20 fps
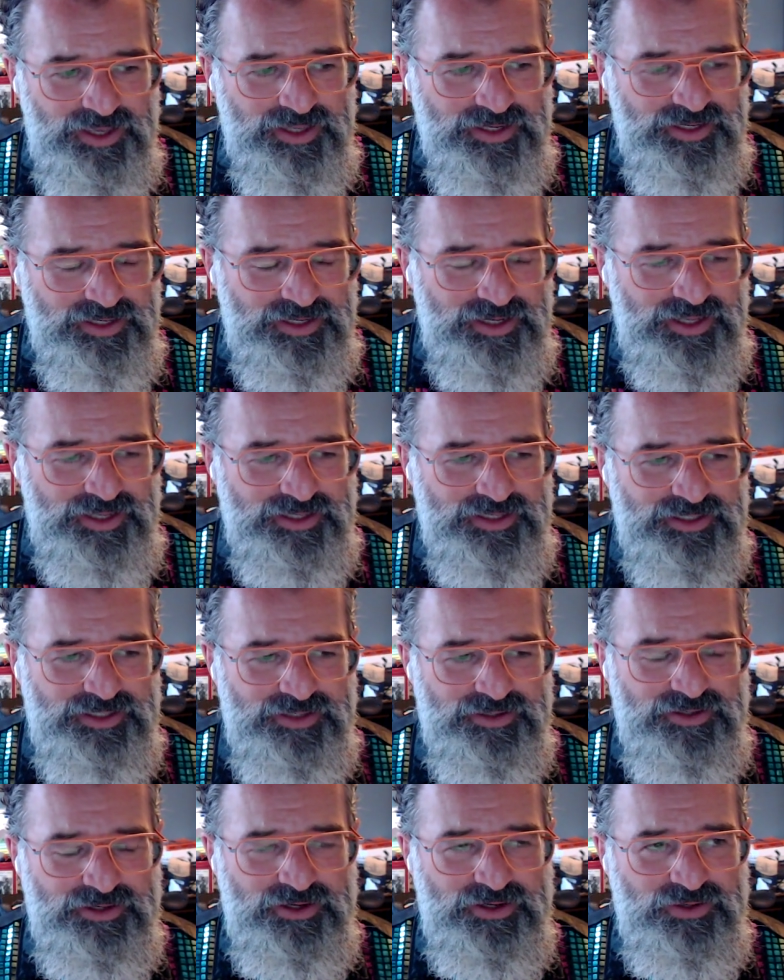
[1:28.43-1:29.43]
I
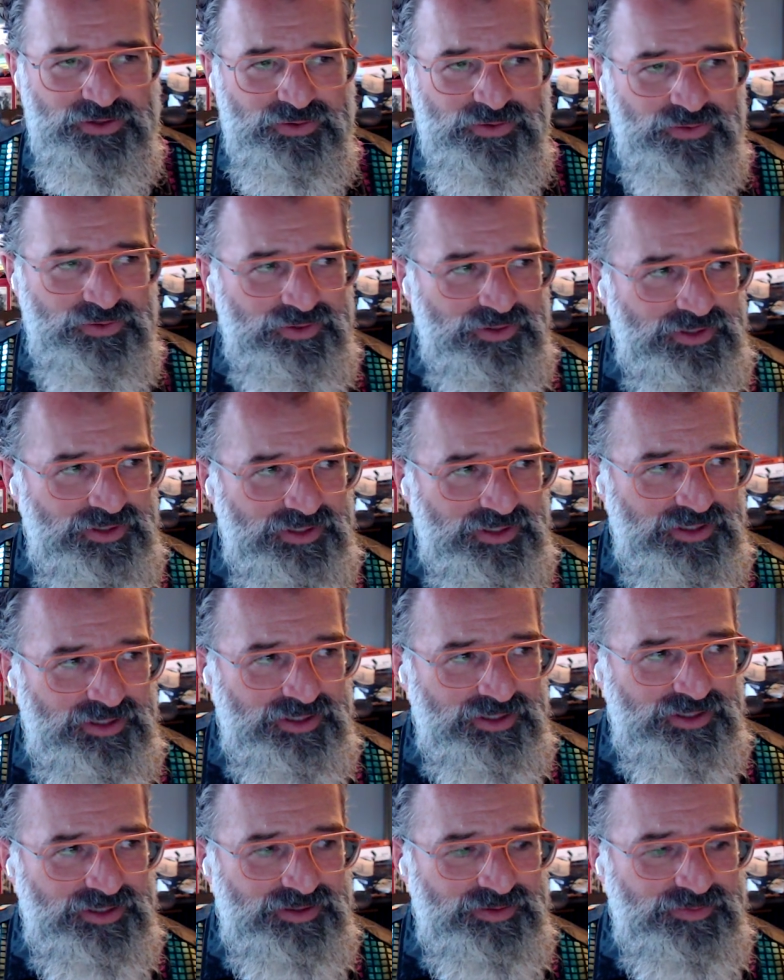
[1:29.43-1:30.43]
didn't know
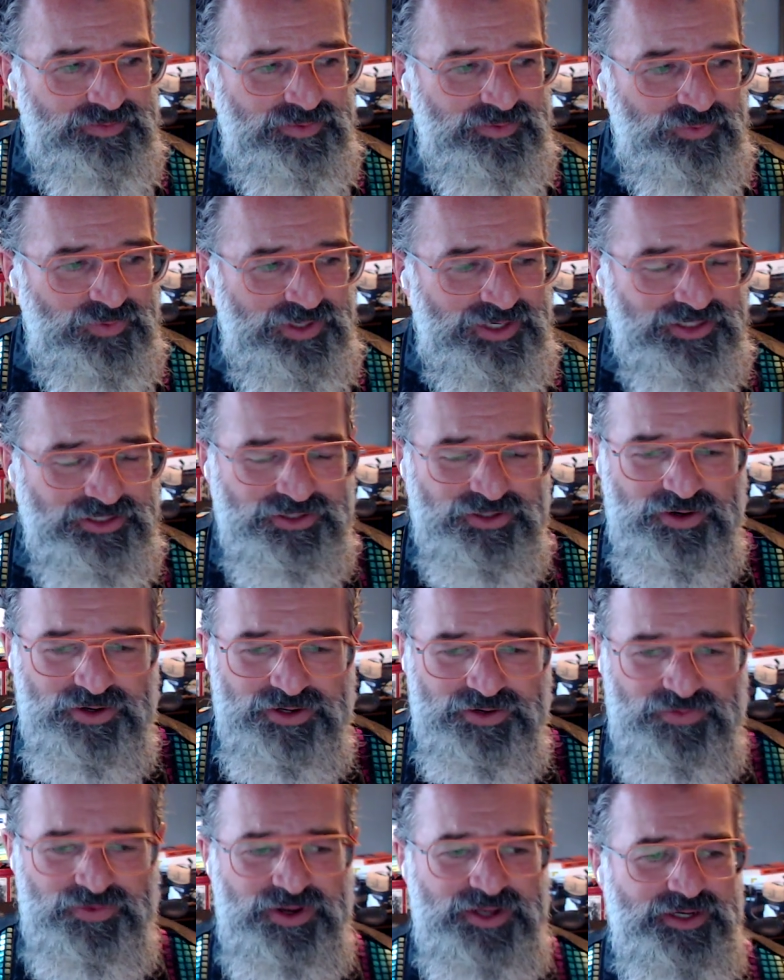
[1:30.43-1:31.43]
when I
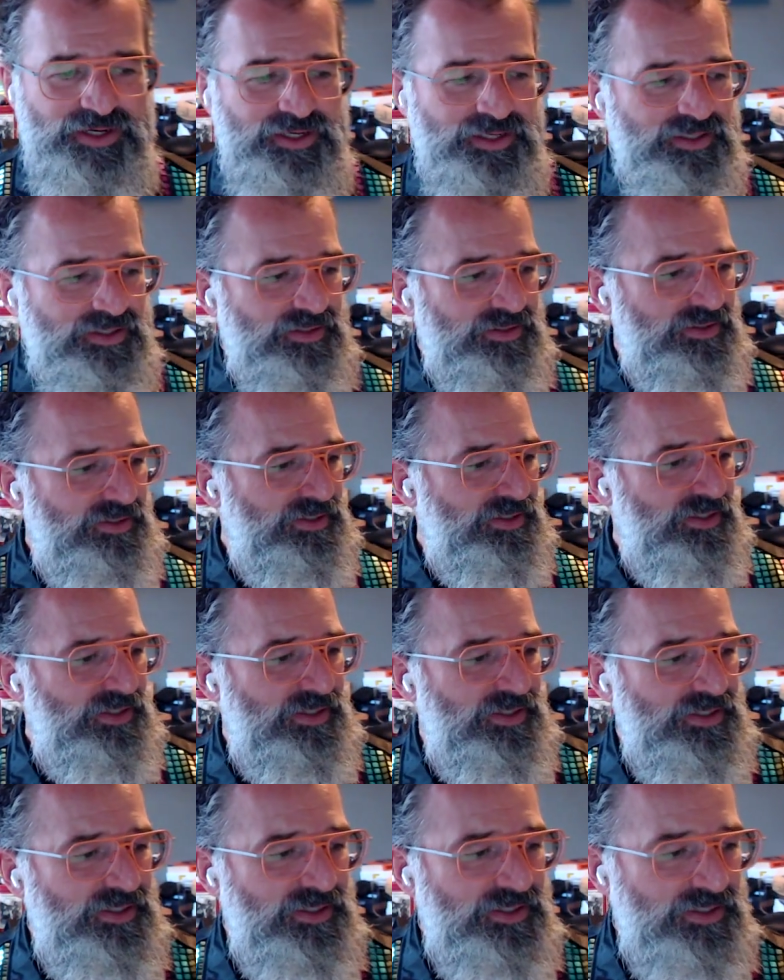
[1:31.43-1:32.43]
started writing
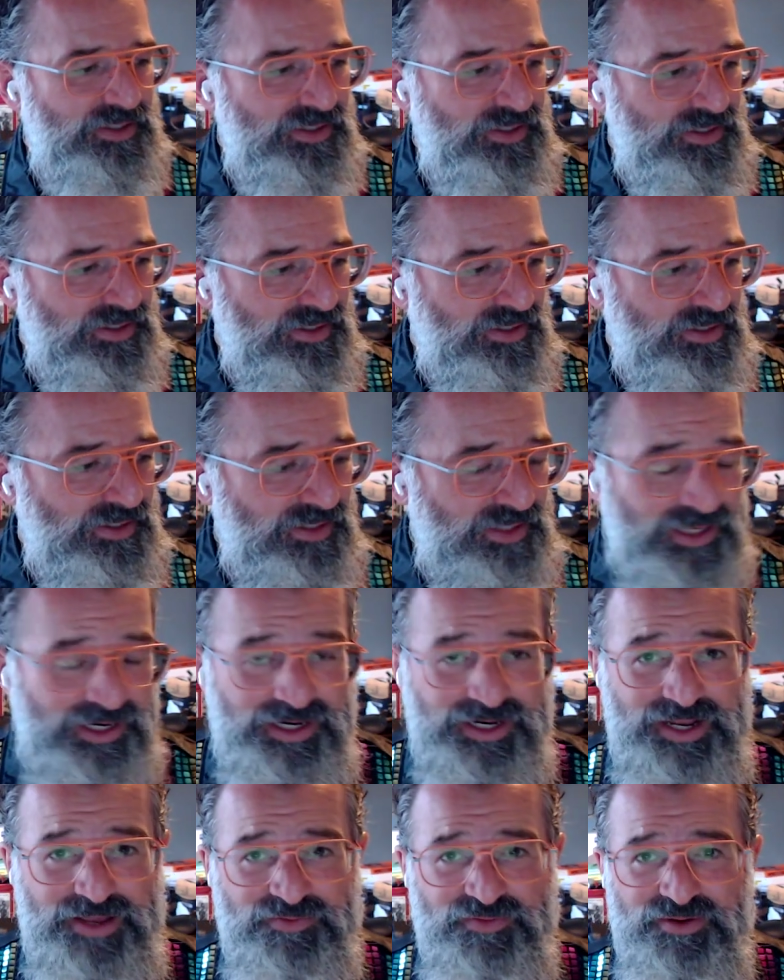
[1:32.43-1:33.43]

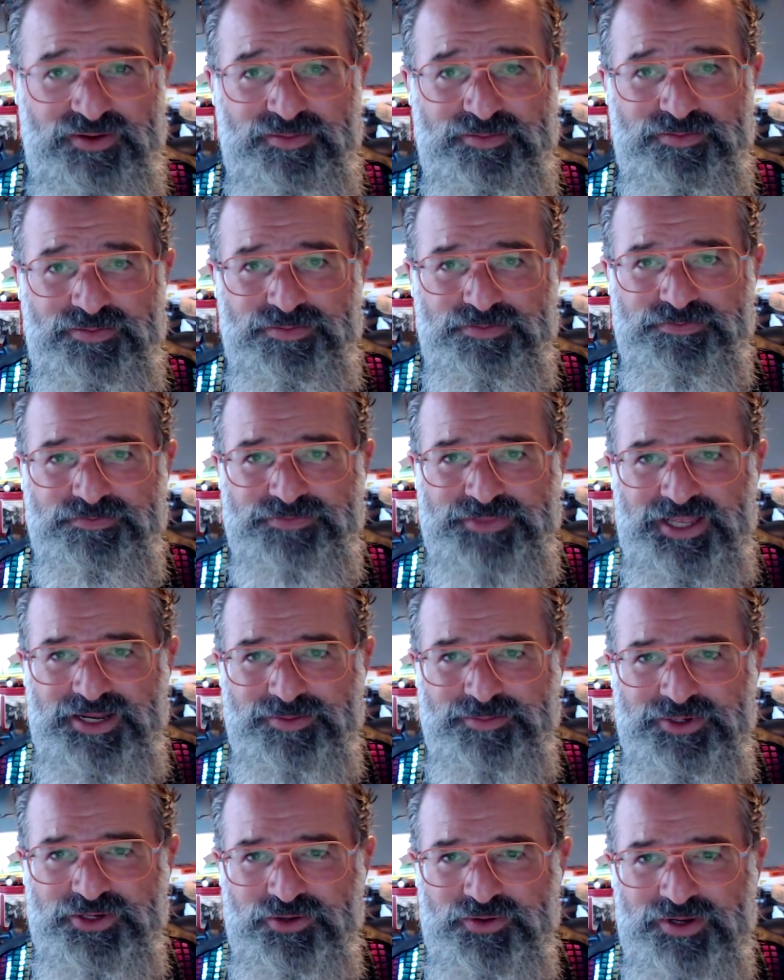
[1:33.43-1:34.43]
that
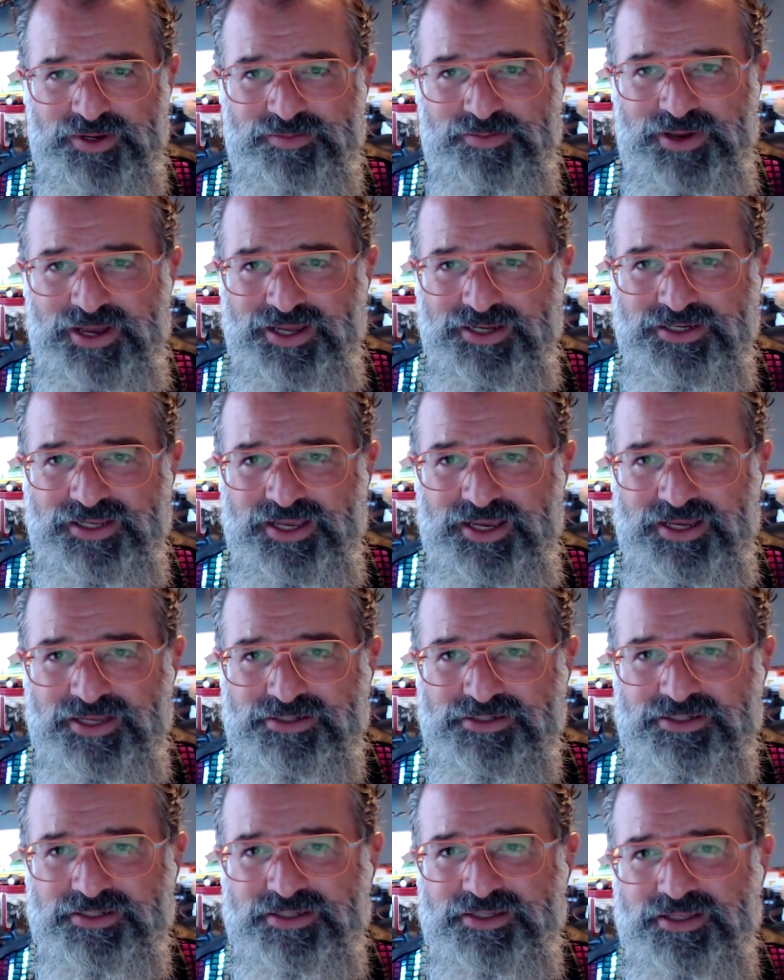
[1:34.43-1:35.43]
that I'd be doing a
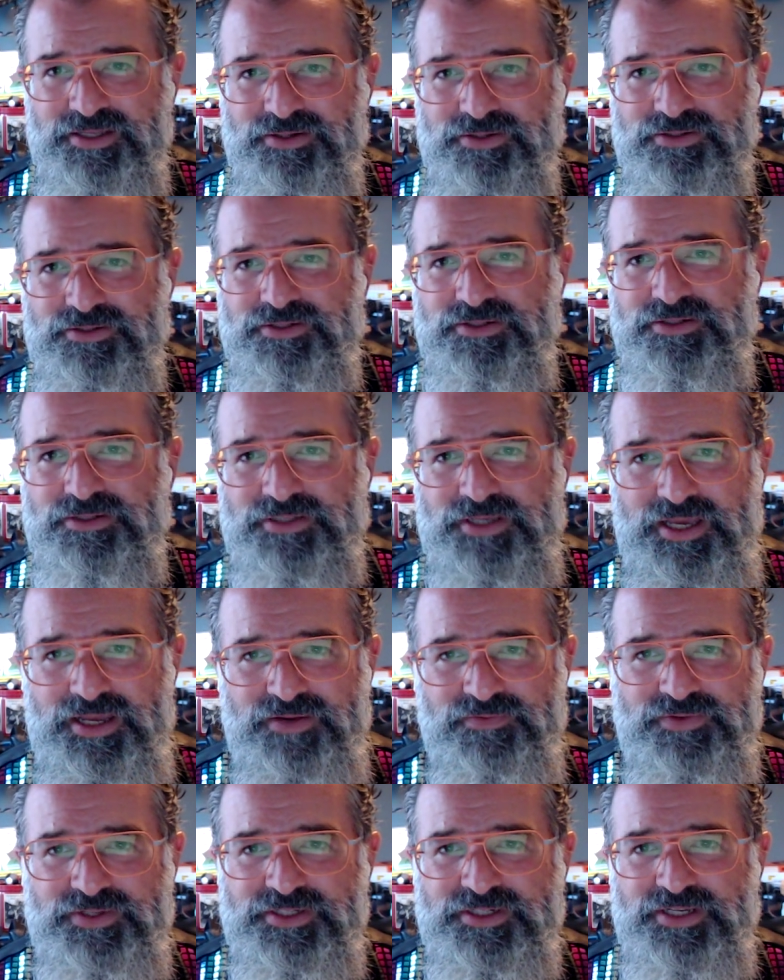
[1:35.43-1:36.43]
podcast. That was just
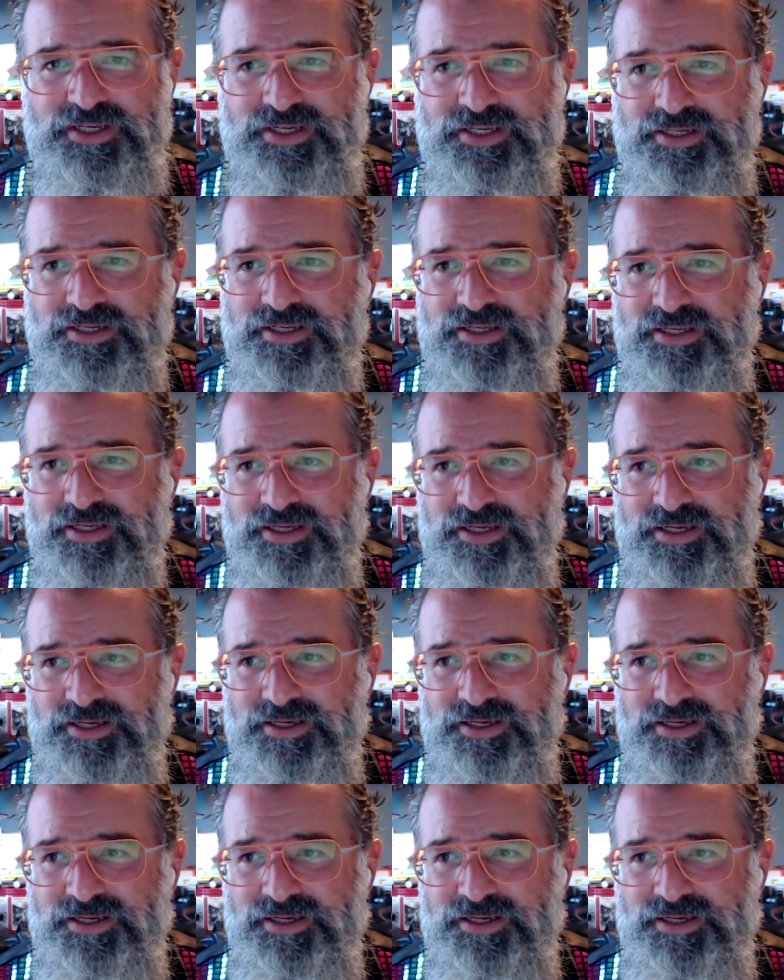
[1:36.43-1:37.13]
kind of insane.